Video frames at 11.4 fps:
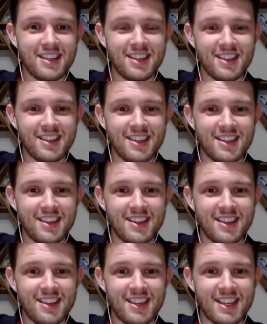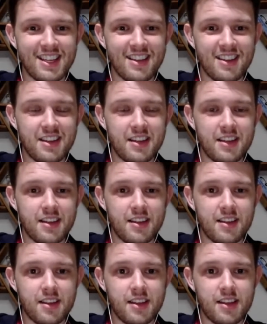
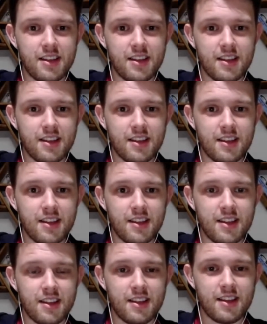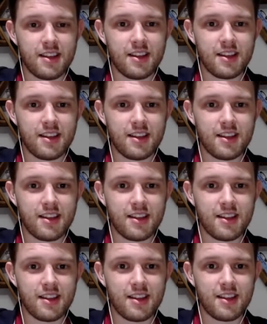
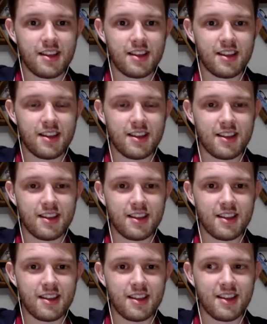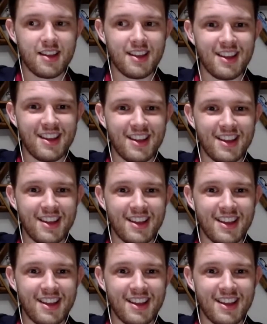No words are spoken by the person on screen.